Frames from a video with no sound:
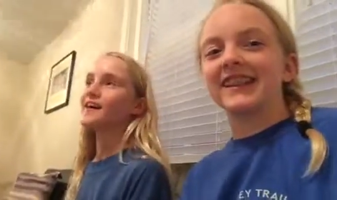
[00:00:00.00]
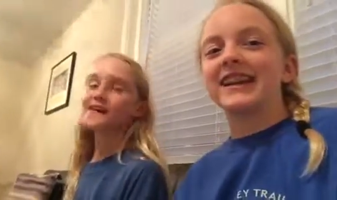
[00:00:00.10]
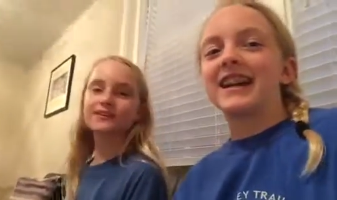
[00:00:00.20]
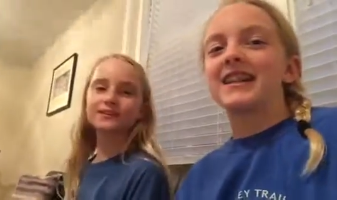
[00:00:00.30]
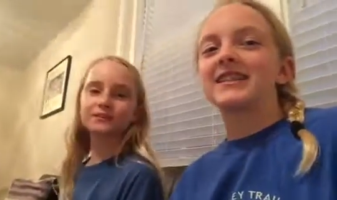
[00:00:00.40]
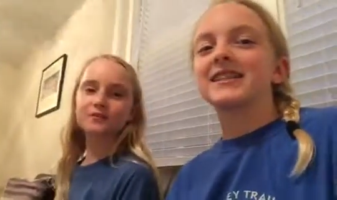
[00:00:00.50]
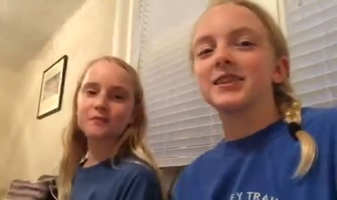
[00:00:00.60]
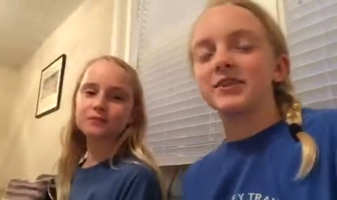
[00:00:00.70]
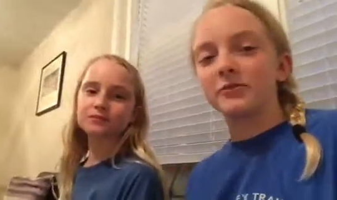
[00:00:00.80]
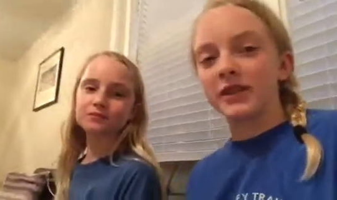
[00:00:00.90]
Speaker 1: yeah,
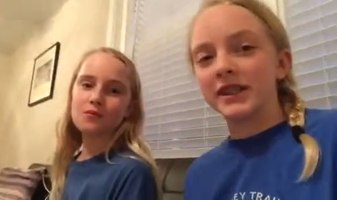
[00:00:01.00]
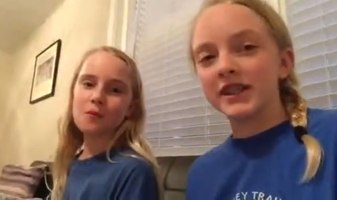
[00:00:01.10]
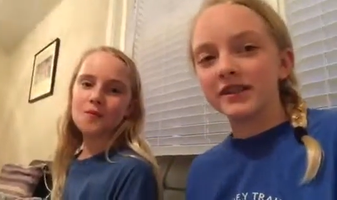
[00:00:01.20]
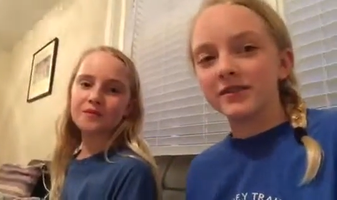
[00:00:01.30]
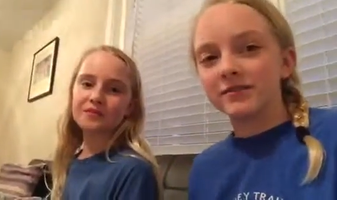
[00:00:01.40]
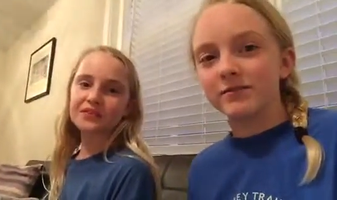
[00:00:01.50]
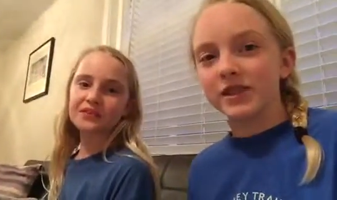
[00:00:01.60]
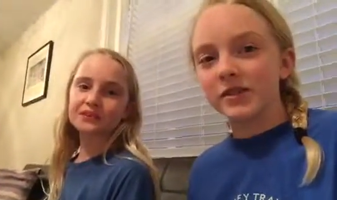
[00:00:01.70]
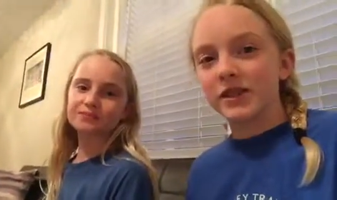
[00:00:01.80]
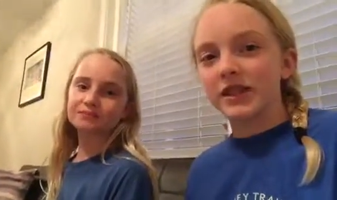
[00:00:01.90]
so we
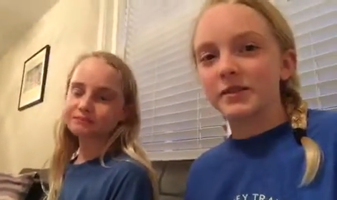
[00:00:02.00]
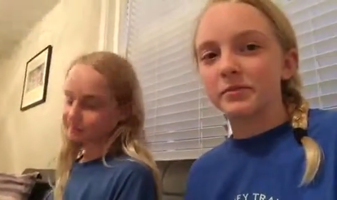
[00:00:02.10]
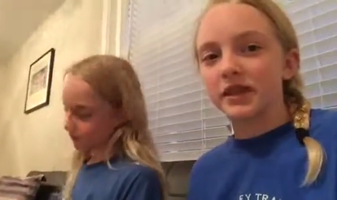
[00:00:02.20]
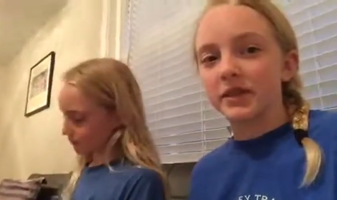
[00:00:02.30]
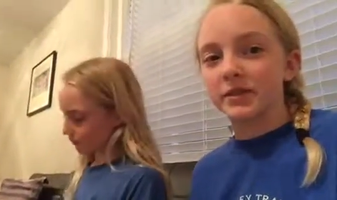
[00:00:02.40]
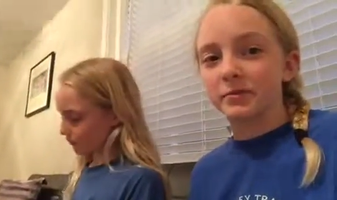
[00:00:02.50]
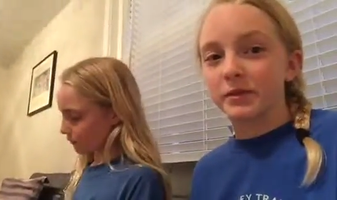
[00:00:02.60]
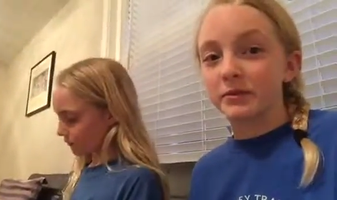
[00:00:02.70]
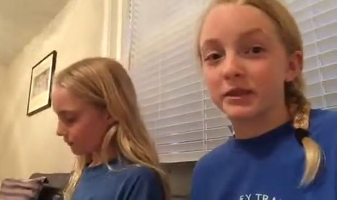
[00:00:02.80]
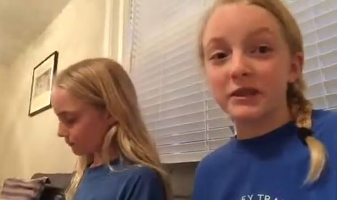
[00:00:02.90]
didn't do this because
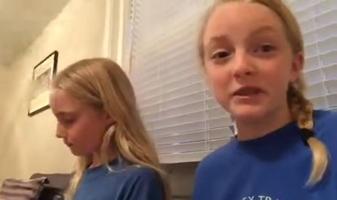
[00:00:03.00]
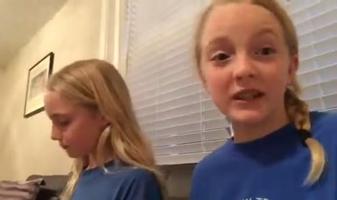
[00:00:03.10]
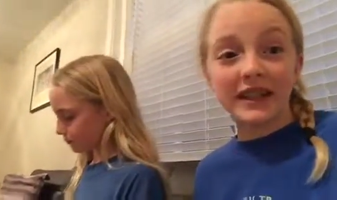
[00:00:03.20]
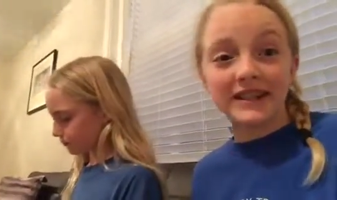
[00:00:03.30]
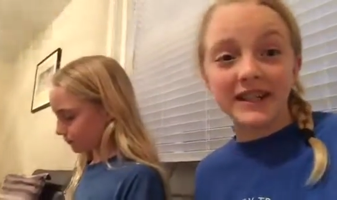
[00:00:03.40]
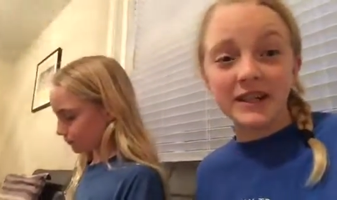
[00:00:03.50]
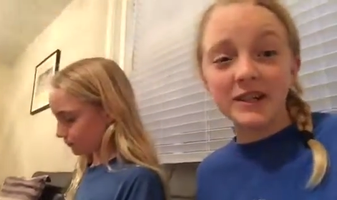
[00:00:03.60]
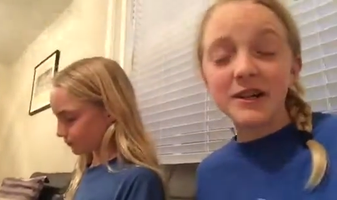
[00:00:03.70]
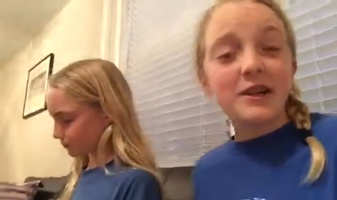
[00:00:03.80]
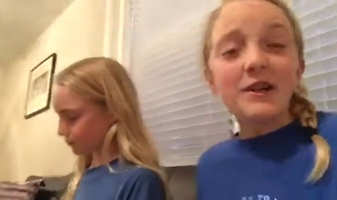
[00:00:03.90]
we were too
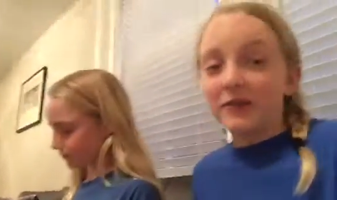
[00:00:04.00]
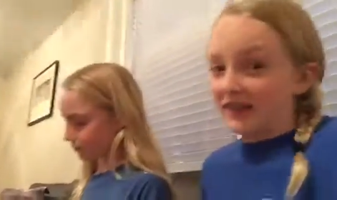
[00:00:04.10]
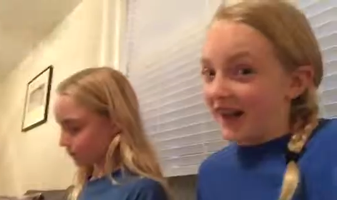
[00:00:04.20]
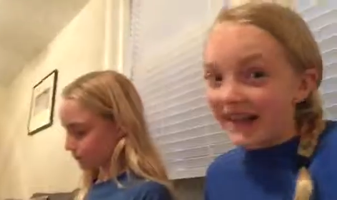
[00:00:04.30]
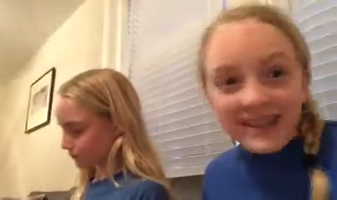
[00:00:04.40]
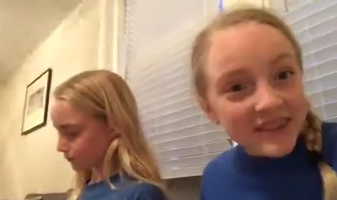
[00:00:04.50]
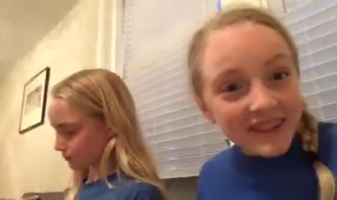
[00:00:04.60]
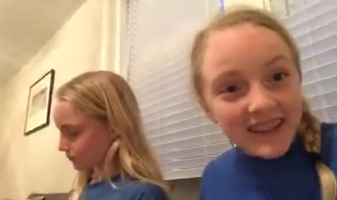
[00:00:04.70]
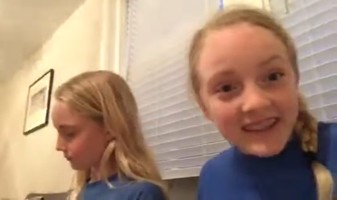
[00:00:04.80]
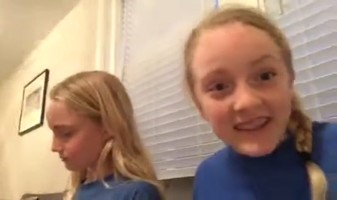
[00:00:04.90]
lazy. We're not
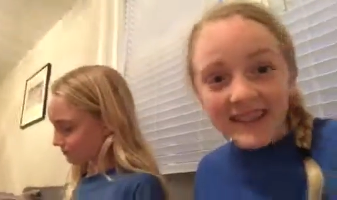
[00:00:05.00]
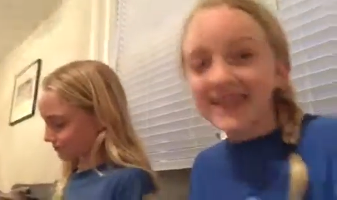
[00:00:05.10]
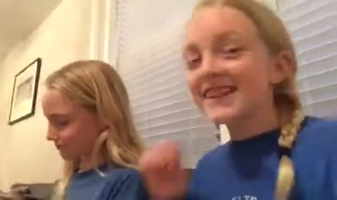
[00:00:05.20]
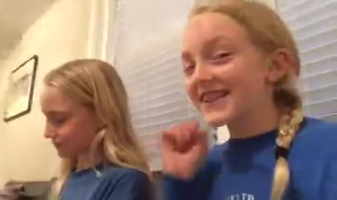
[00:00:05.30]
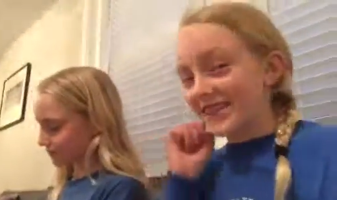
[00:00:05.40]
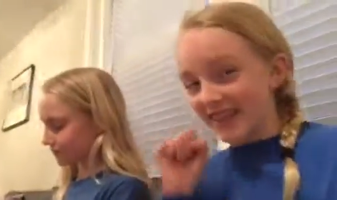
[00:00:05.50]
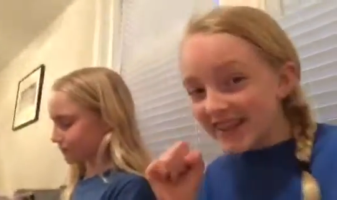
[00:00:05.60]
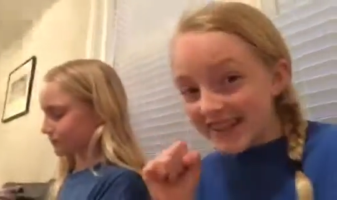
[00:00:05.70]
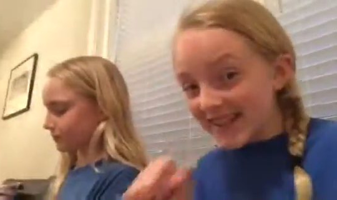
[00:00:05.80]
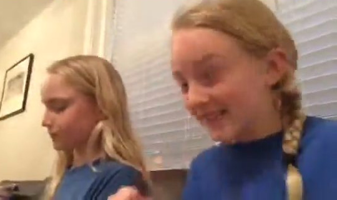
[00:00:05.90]
too lazy.
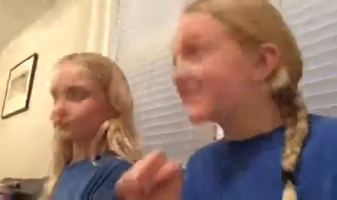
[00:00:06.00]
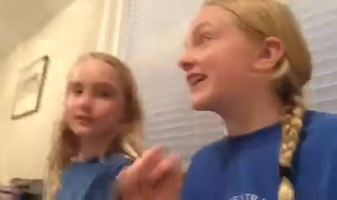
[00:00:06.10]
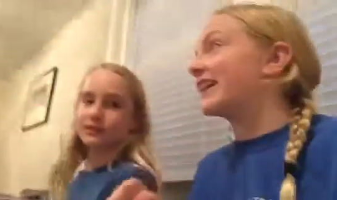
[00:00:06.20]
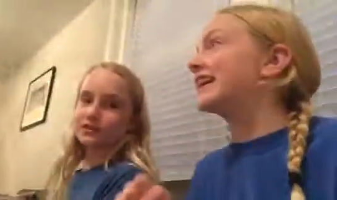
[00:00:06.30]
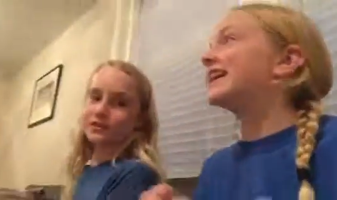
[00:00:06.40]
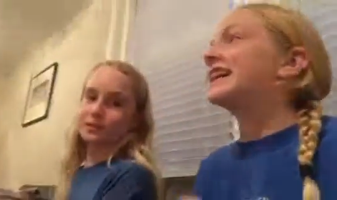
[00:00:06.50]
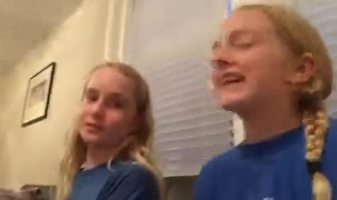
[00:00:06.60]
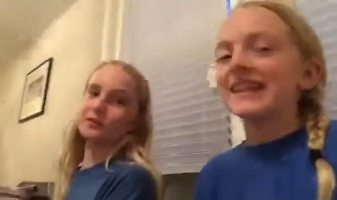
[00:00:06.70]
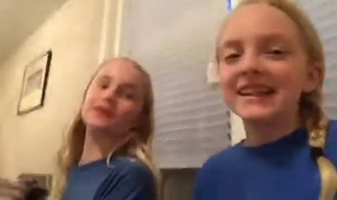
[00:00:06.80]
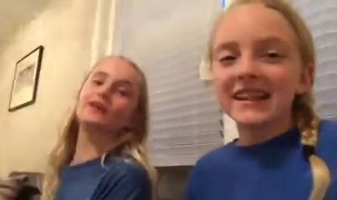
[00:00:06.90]
Trust me. Trust
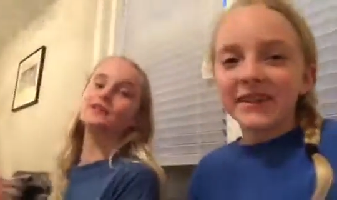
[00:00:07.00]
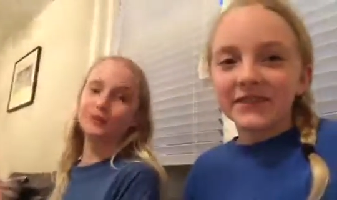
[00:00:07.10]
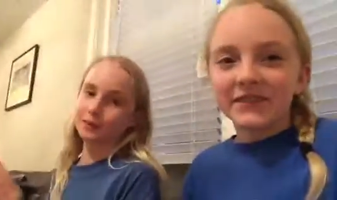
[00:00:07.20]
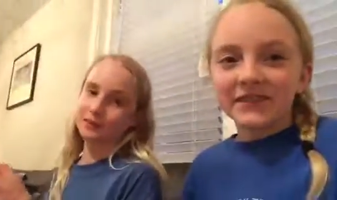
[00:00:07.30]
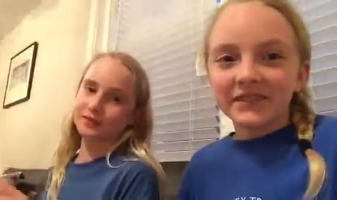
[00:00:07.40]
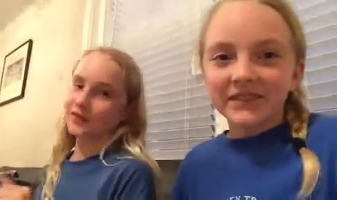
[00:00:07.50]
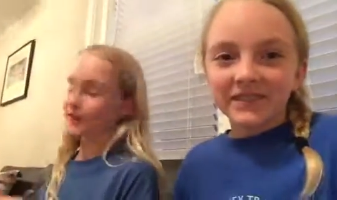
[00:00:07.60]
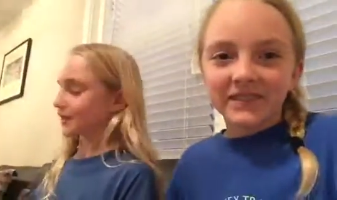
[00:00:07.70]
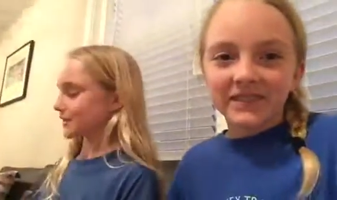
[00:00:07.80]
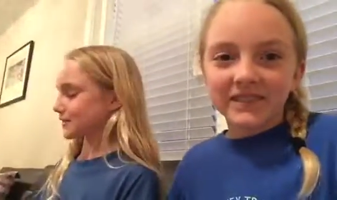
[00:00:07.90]
me. We love filming for
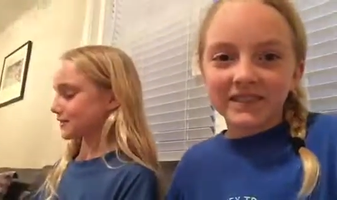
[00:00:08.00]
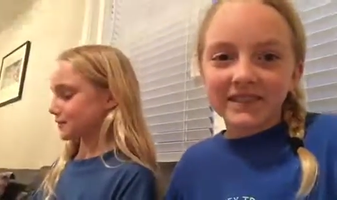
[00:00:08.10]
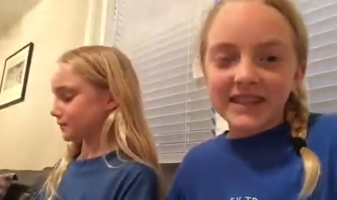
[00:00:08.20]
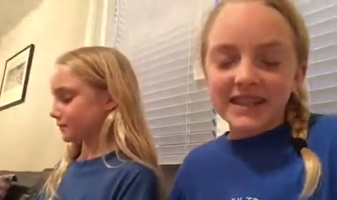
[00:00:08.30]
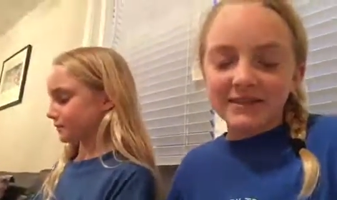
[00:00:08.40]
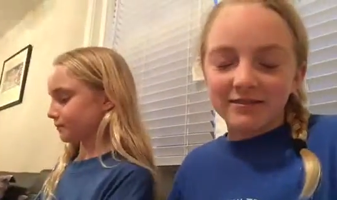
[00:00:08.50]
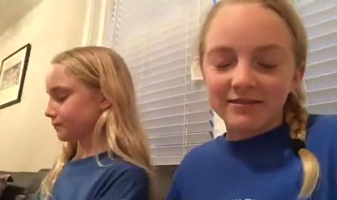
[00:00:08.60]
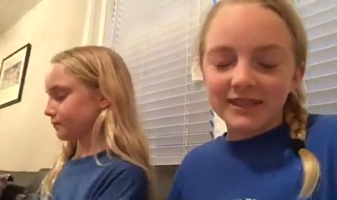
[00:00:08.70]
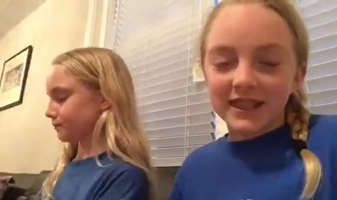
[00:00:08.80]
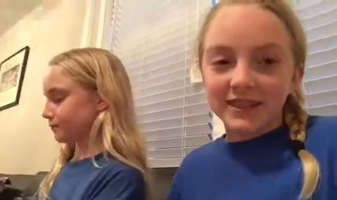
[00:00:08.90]
you guys.
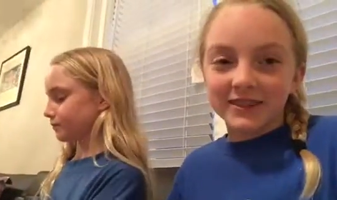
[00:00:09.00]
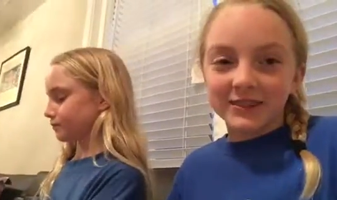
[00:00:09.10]
So,